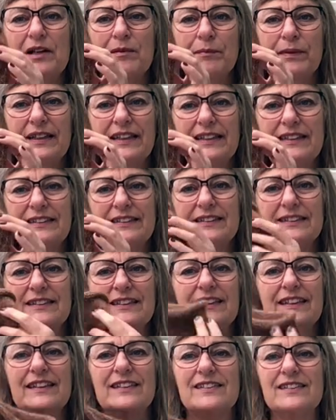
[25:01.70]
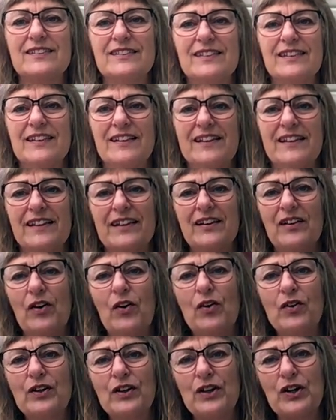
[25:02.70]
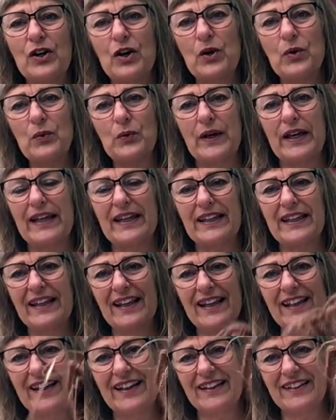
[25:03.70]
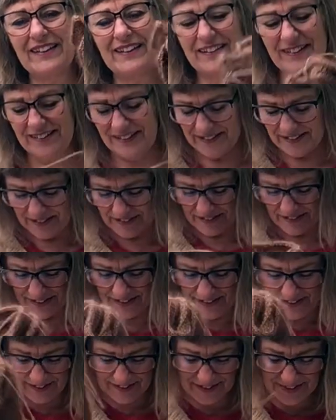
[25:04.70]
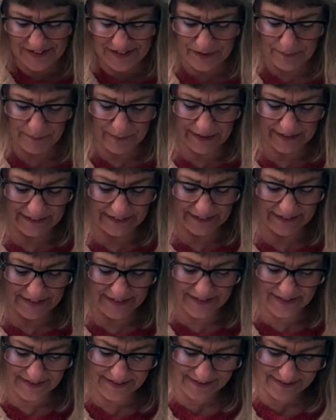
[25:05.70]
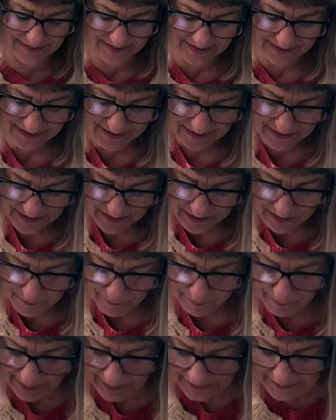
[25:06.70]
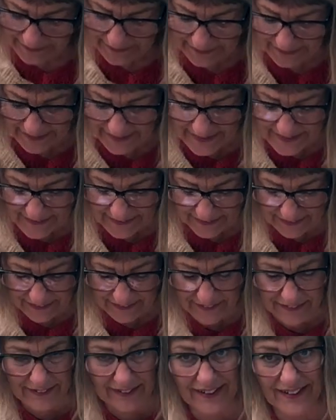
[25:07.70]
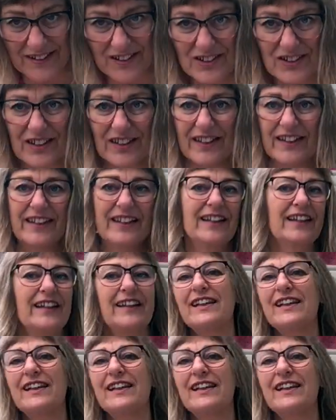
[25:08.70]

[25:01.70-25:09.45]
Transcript: But it's ongoing, and yeah, it's a mindless knit actually.